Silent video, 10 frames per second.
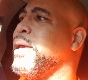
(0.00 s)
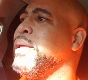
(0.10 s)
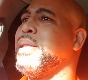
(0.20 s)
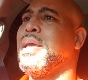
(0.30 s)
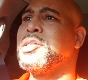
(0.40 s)

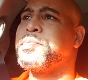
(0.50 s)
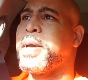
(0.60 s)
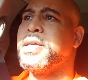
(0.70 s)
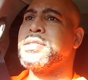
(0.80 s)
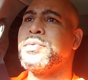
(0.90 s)
in their
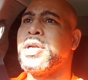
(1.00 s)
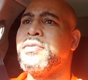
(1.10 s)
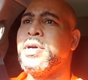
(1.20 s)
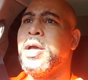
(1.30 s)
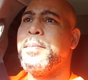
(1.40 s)
space or
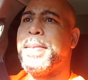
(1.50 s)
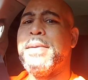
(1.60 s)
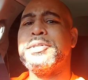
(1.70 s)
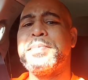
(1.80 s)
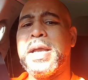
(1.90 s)
whatever, be
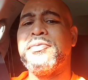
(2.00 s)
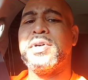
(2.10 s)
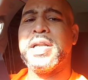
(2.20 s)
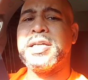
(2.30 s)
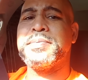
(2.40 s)

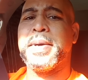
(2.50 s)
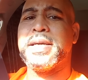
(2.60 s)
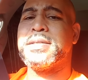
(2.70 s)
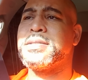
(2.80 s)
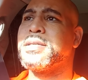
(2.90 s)
respectful of their
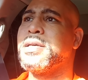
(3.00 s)
space.